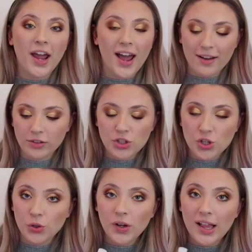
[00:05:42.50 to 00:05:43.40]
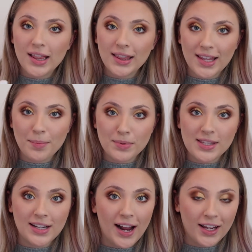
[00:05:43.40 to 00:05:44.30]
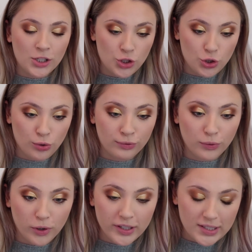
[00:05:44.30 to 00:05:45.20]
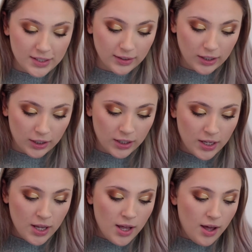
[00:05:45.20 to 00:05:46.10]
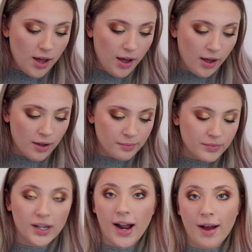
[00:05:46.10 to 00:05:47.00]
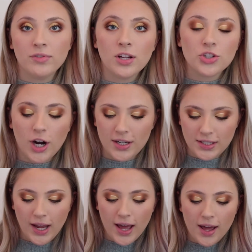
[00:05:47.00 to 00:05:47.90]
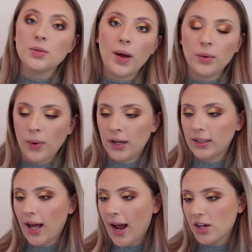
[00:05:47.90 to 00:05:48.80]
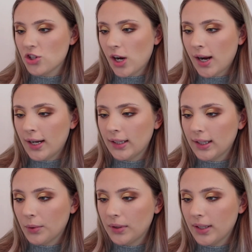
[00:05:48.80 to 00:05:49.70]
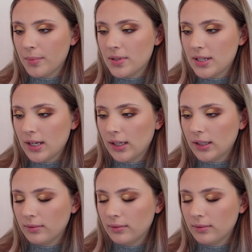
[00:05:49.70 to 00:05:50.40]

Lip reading: I have 2 lips that I can do for this look that I have not tried yet. This Wet n Wild High Shine liquid lipstick.